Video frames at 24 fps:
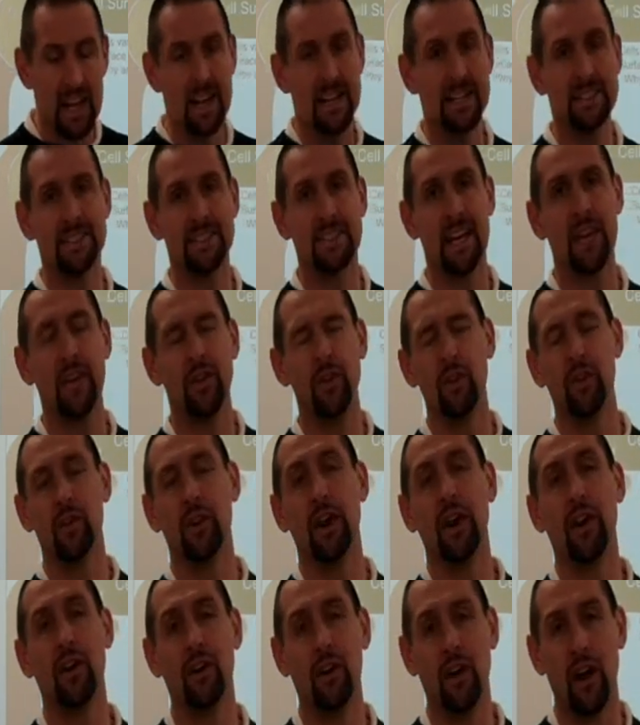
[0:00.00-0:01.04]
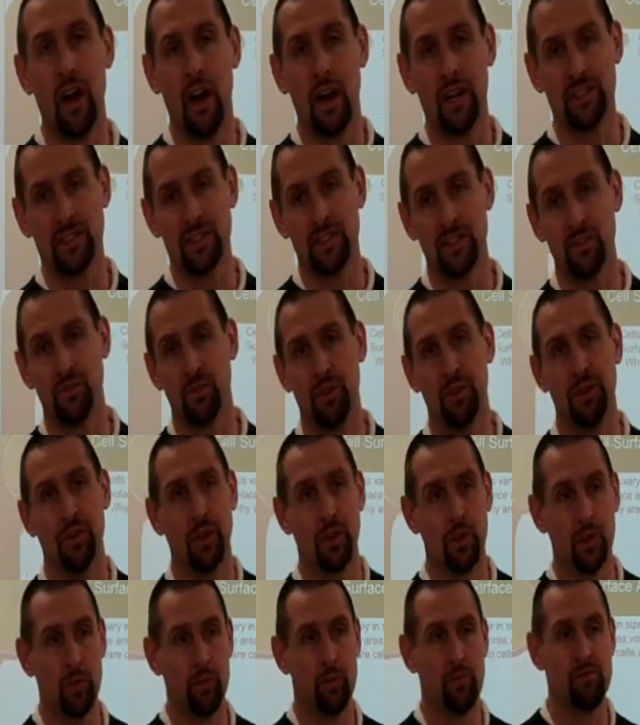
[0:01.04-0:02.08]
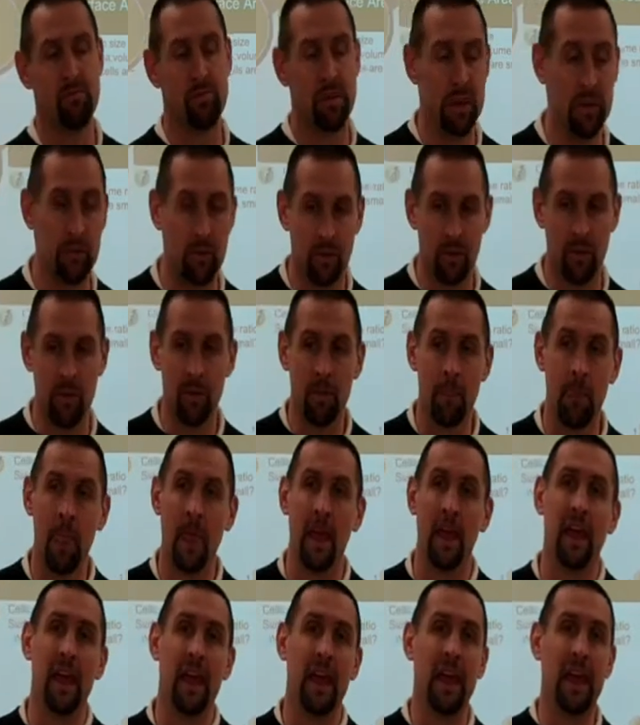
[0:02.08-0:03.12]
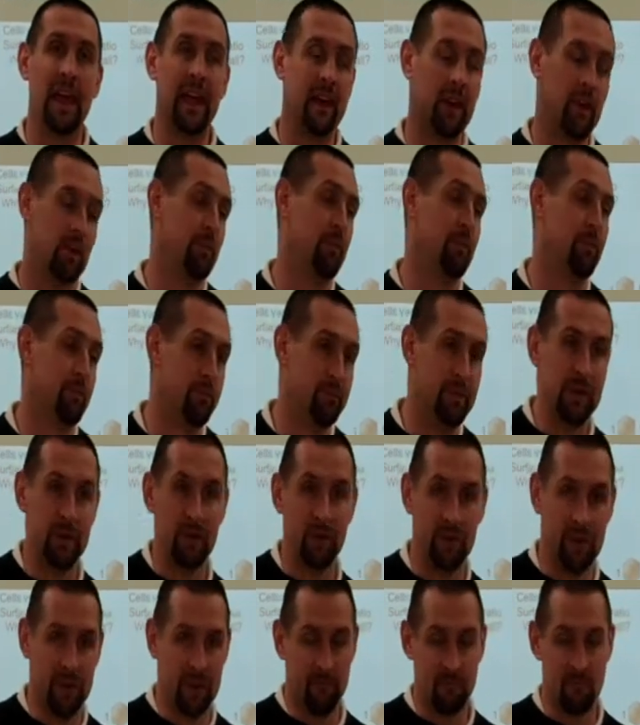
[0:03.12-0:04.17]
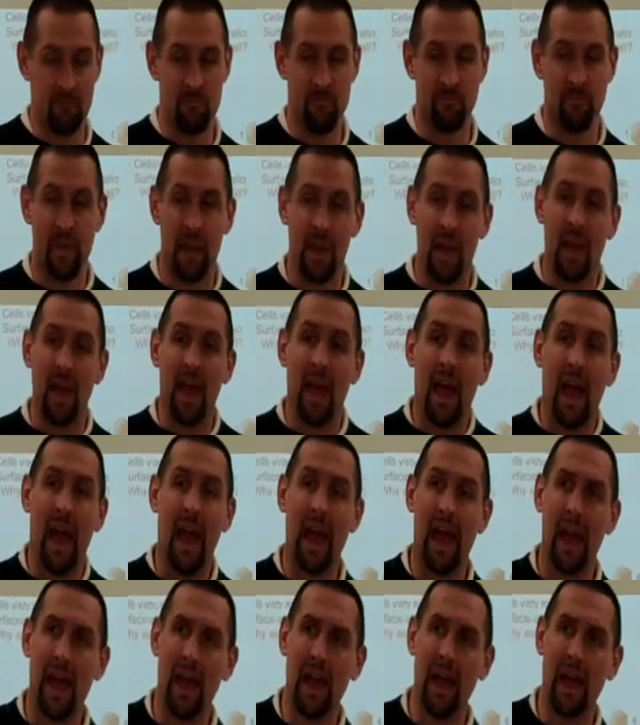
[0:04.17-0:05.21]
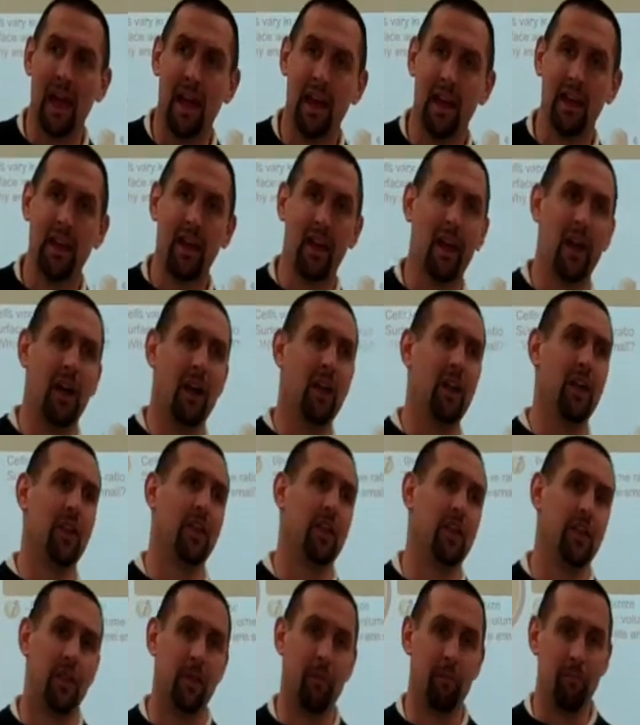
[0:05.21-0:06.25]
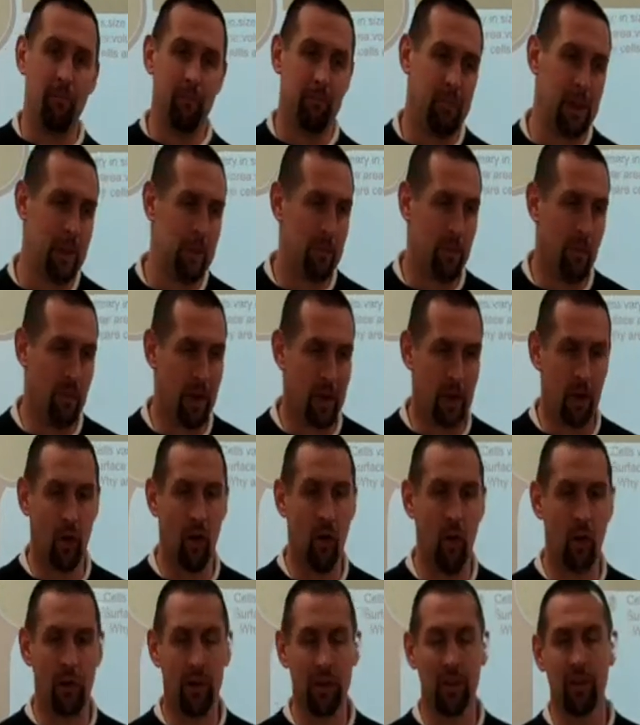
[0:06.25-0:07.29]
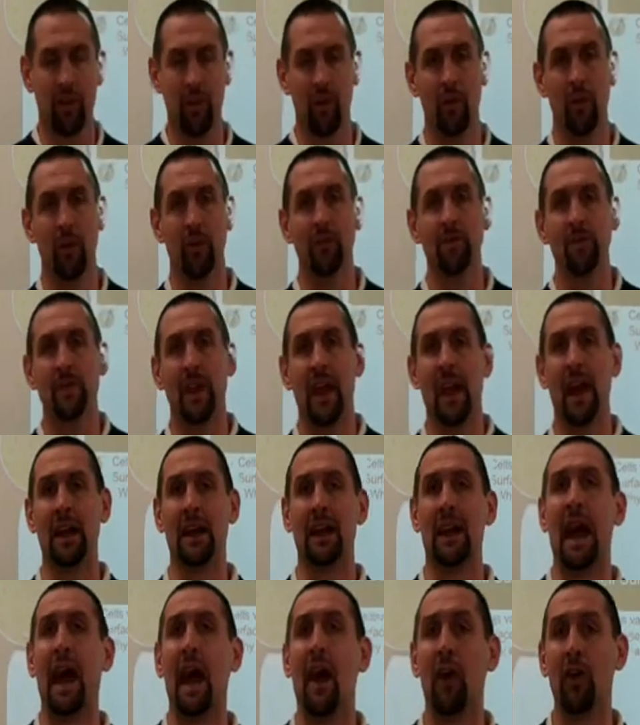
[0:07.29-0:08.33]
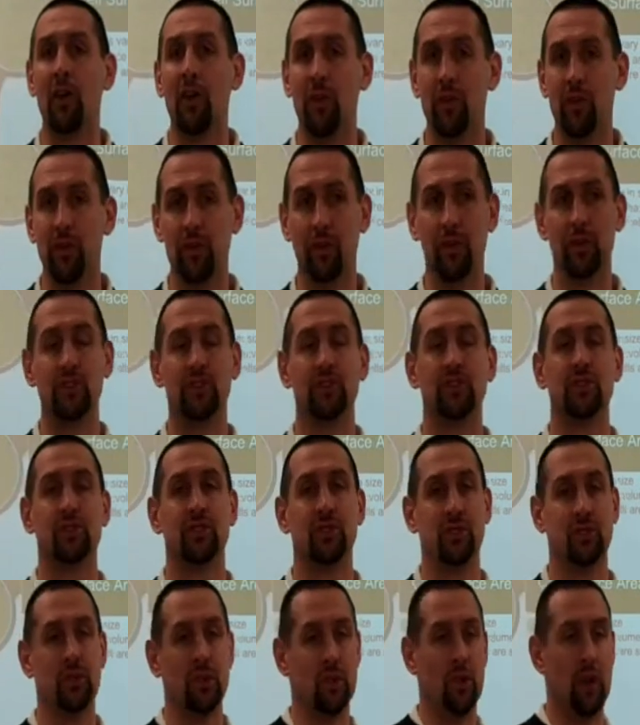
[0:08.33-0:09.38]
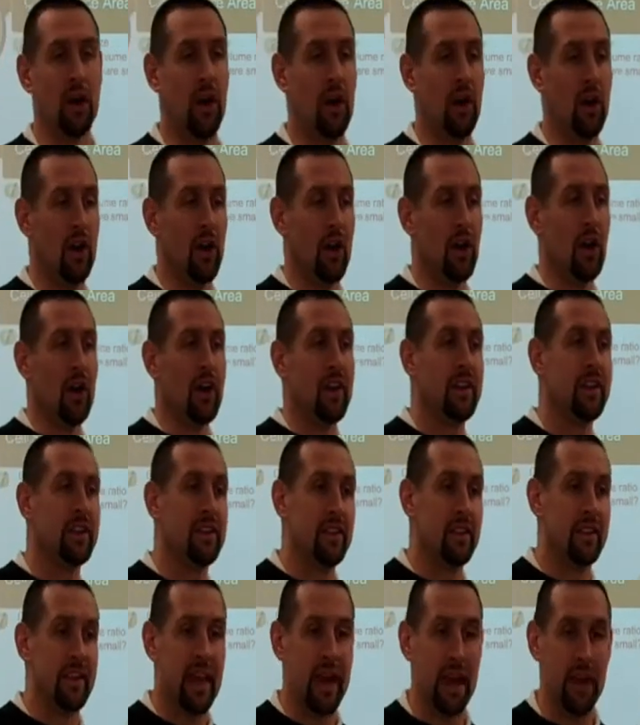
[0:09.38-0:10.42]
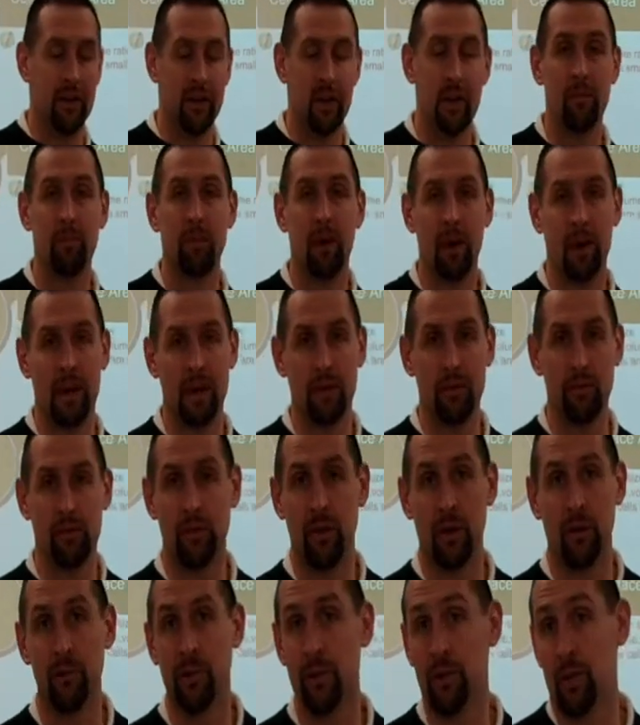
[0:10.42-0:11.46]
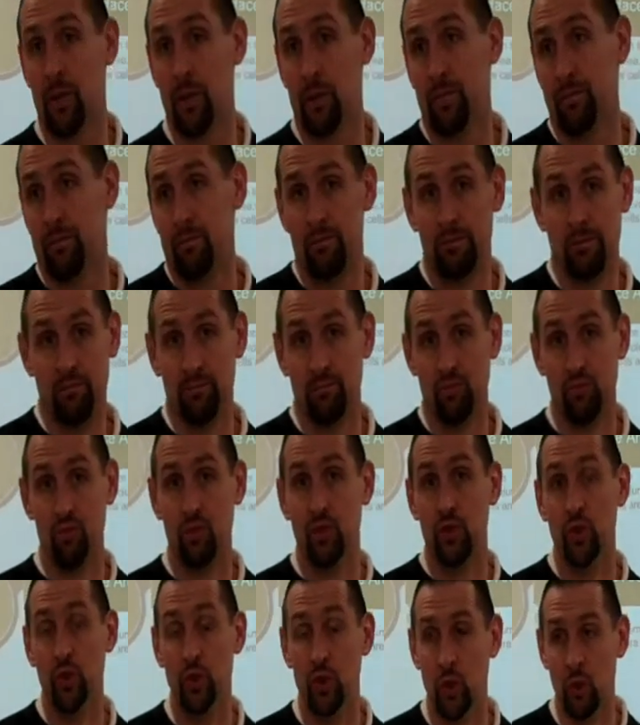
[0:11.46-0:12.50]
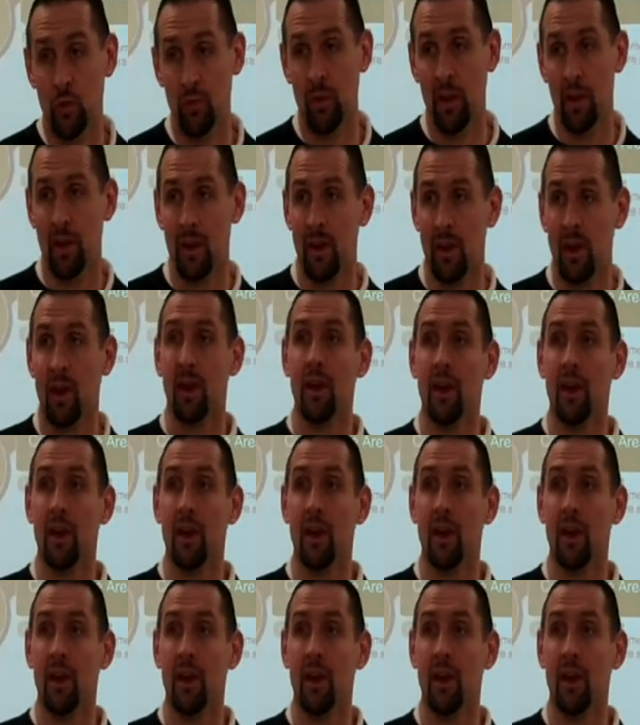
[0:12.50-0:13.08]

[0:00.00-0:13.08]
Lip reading: Let's say you're held hostage with a group of people in a building. And the people that are holding you allow you to carry a bucket from your room